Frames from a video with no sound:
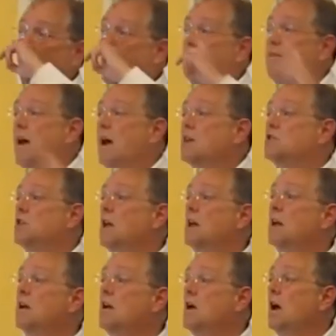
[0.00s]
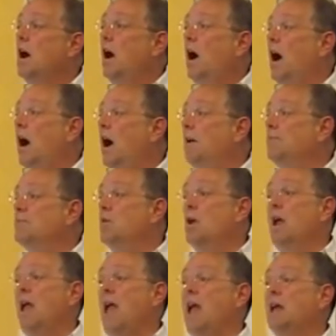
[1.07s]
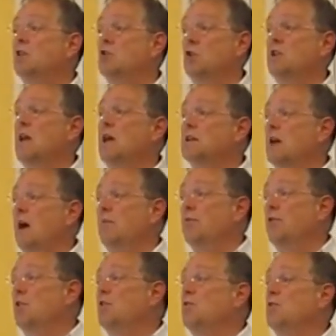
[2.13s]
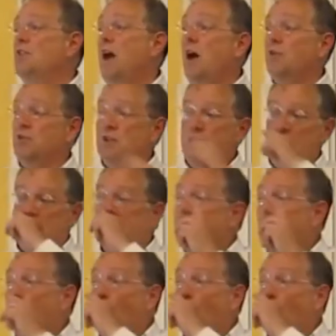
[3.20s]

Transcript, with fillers: uh, vaccine, uh, and during that time, thirty-three thousand kids had